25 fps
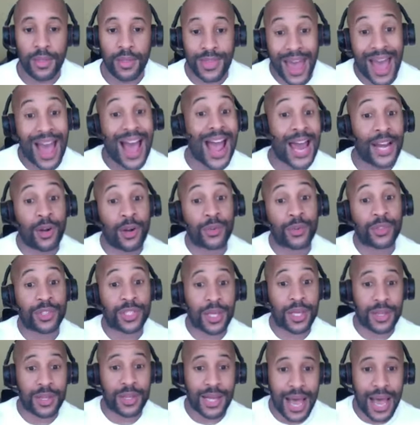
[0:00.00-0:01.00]
The add on
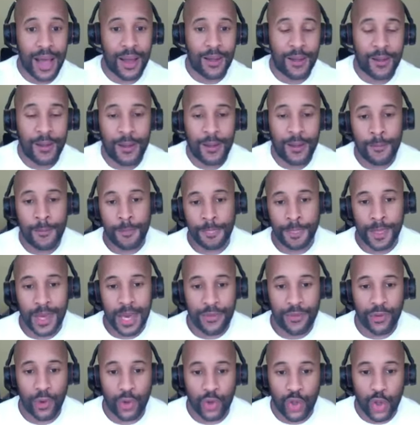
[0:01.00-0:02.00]
to that,
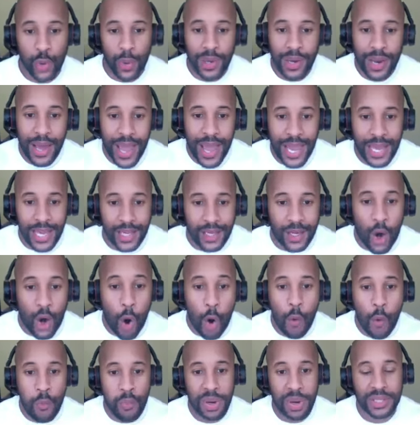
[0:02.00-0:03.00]
if you're doing a
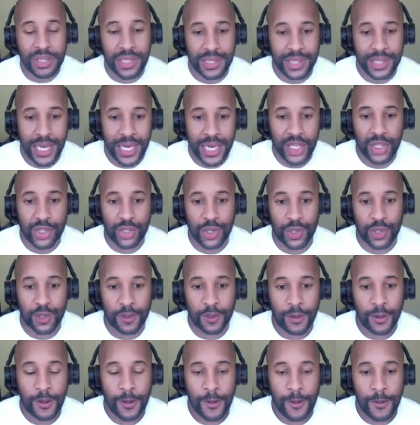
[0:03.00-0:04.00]
cold
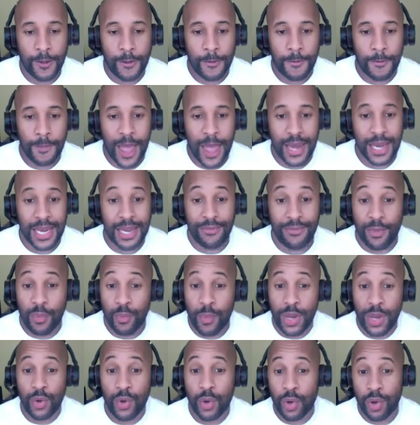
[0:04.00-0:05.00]
presentation, and even
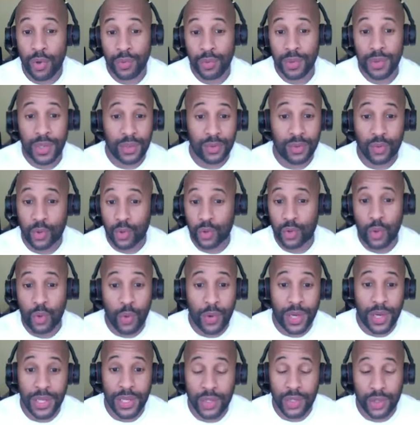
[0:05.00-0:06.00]
when you're
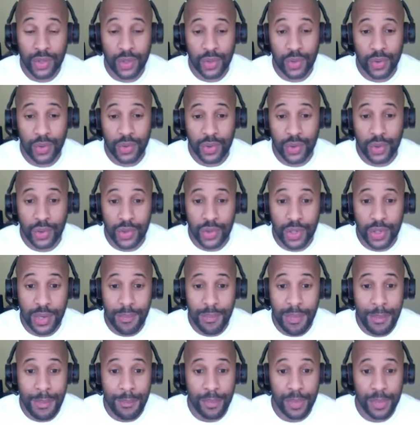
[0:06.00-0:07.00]
talking to
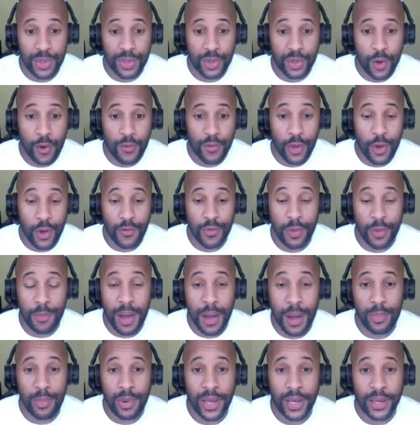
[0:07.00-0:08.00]
members of the
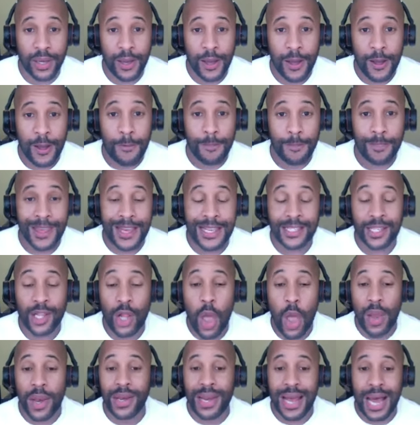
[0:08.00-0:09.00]
public, it's
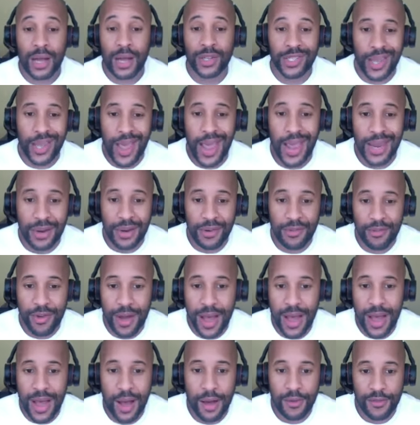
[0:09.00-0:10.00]
learning how to
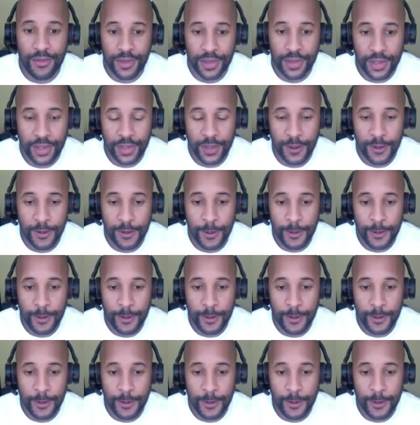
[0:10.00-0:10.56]
edify others.